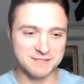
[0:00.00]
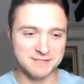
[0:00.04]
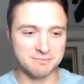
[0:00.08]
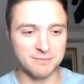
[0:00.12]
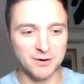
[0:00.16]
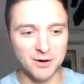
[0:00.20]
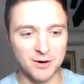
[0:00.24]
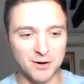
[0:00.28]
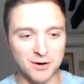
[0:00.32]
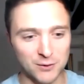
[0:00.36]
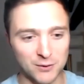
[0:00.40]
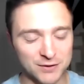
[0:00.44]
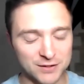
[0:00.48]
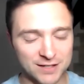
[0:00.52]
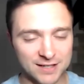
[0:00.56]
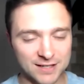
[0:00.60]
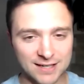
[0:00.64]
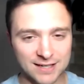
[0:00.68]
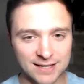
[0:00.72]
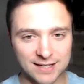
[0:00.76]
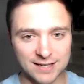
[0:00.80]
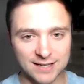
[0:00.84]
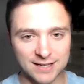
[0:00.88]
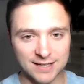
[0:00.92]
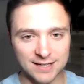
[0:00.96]
some code.
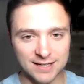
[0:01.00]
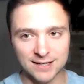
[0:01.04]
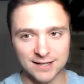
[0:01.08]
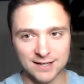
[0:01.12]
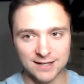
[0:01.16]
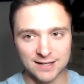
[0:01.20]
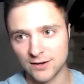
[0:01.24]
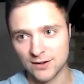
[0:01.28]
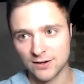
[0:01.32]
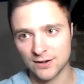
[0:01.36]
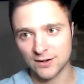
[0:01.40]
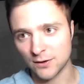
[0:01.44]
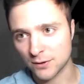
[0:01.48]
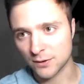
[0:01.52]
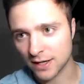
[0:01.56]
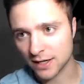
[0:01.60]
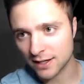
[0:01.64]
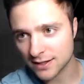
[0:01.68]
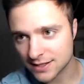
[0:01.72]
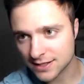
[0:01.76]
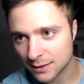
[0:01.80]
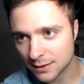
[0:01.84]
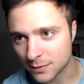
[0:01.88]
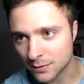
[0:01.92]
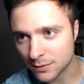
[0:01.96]
Okay,
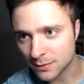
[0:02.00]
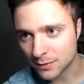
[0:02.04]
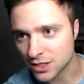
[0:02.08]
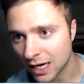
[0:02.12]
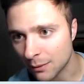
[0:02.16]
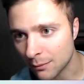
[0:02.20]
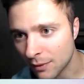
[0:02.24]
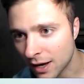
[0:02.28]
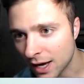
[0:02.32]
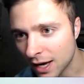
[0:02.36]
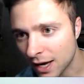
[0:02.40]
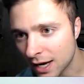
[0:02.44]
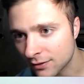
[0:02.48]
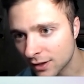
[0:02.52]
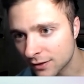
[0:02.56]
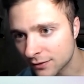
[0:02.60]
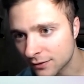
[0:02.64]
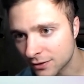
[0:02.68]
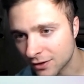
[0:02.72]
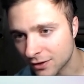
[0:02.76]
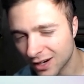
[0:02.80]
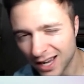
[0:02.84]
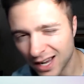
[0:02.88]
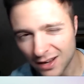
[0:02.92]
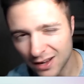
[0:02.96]
let's see how much time I have left here.